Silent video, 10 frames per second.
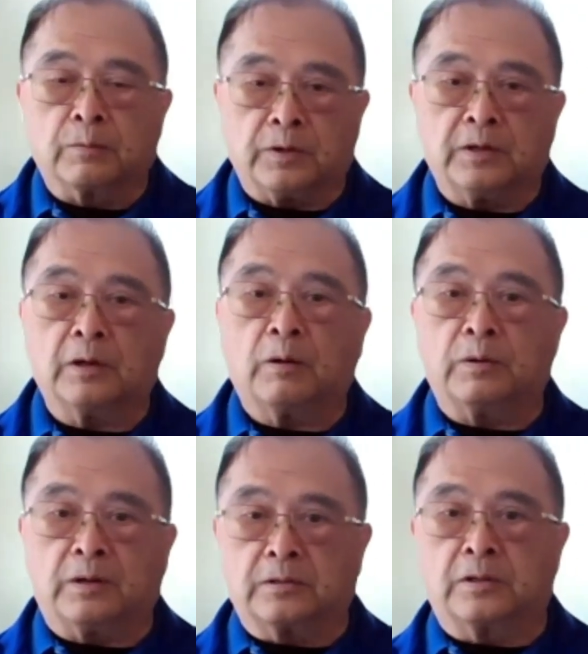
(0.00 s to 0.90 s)
We
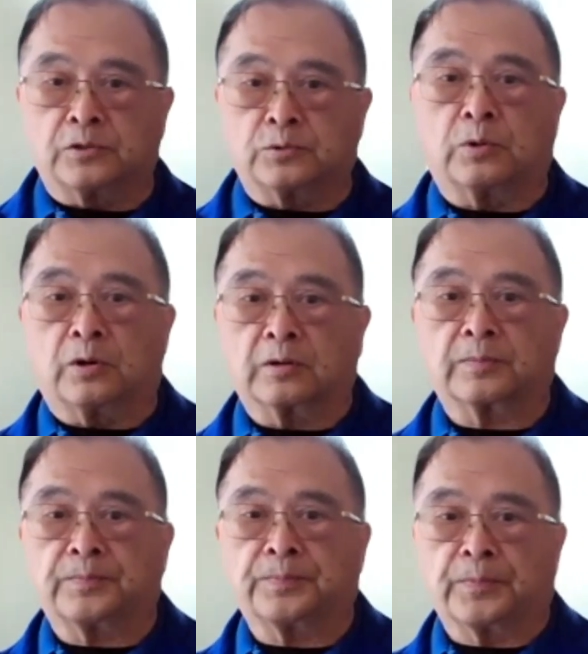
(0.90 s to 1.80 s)
know it does work,
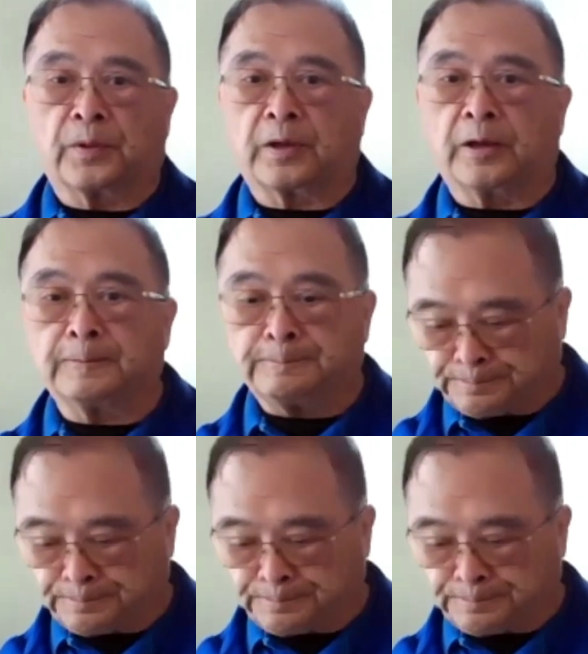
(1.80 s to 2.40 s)
okay?